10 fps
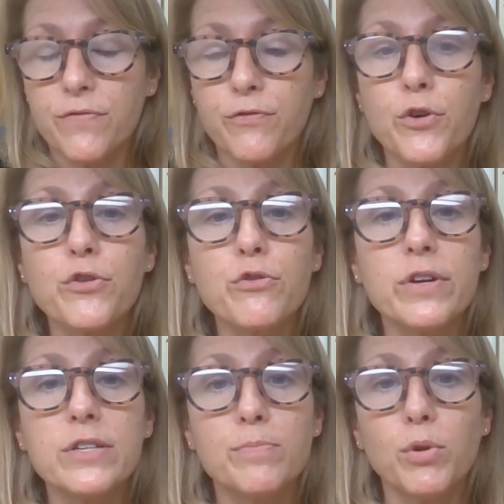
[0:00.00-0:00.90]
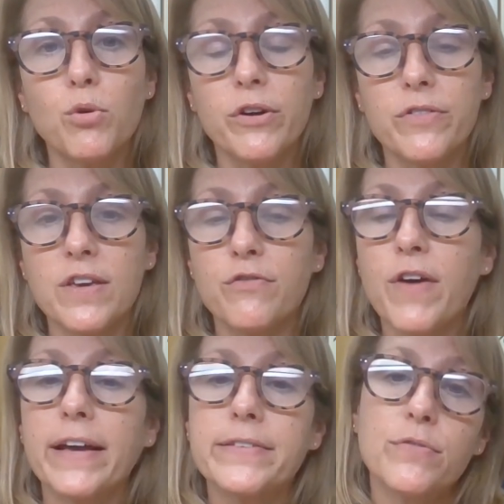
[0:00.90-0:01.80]
further explored the
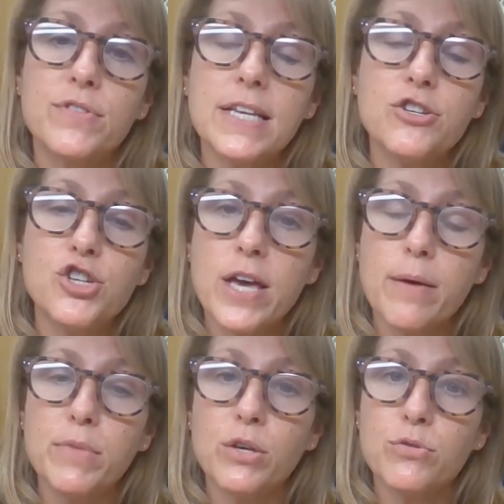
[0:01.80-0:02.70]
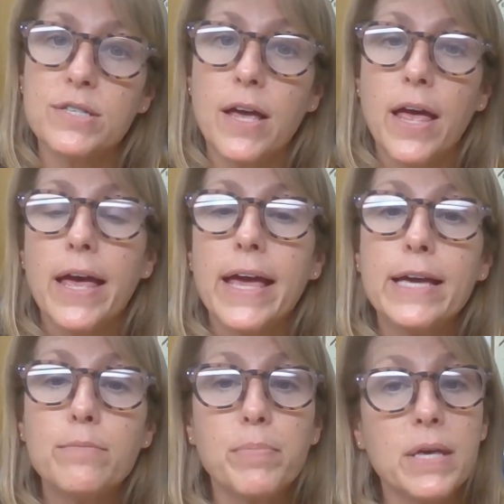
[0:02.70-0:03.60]
effects of CGM use
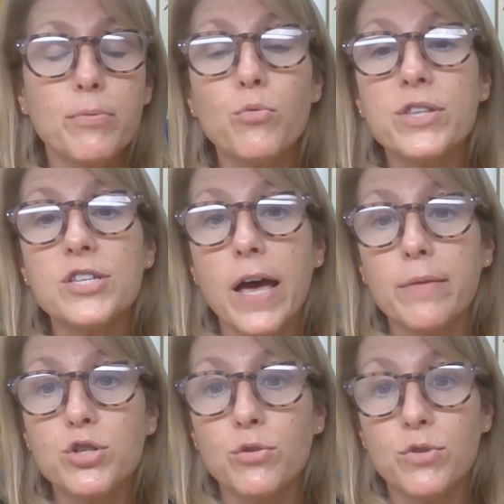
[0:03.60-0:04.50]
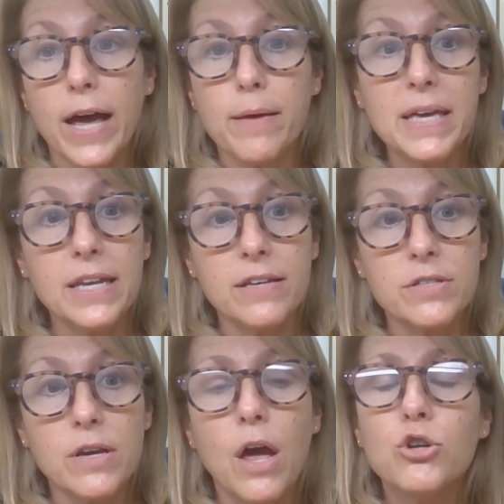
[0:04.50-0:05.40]
in people with type 2
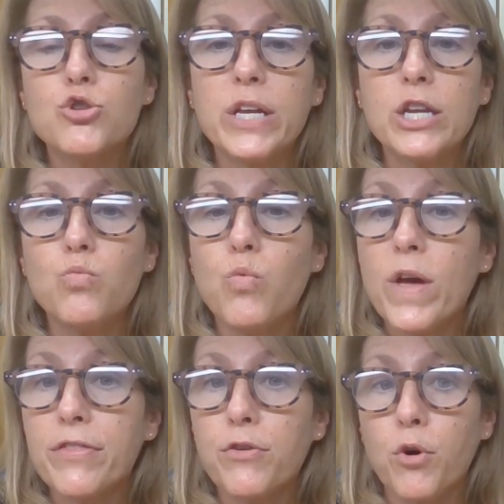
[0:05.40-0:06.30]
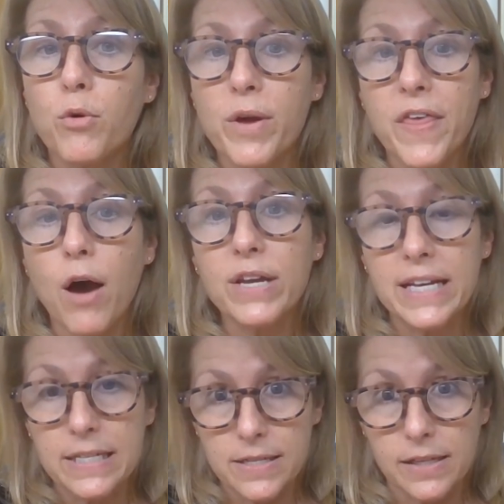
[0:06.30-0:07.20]
diabetes, treated with or without
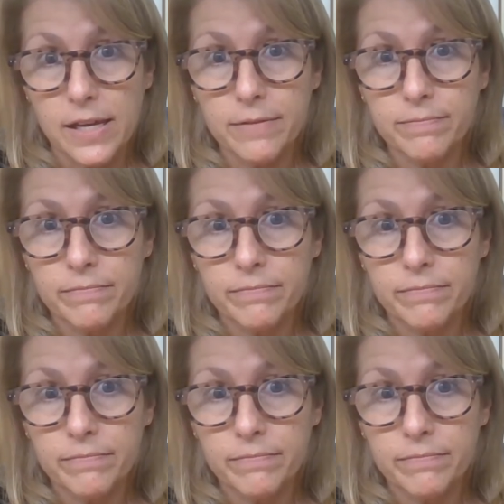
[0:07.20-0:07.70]
insulin,